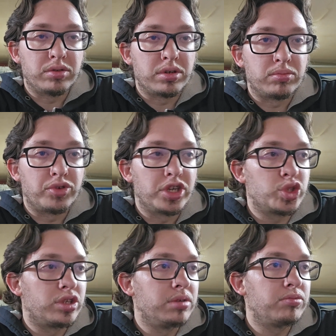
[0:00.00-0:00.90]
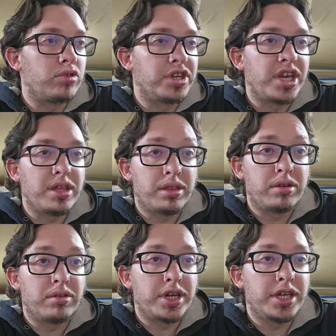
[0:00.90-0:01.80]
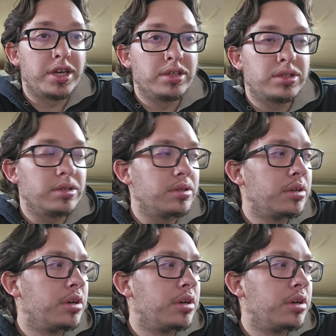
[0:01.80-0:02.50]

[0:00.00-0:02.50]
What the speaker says: the compression up running a thinner head gasket.